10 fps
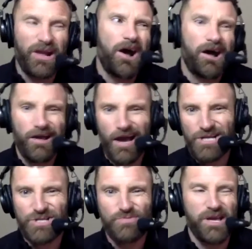I
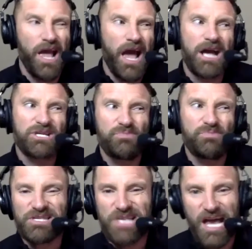should be
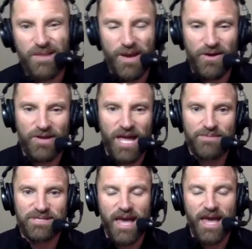assigned better games
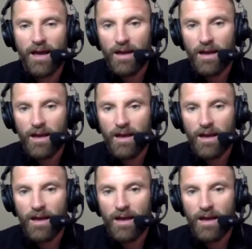than that.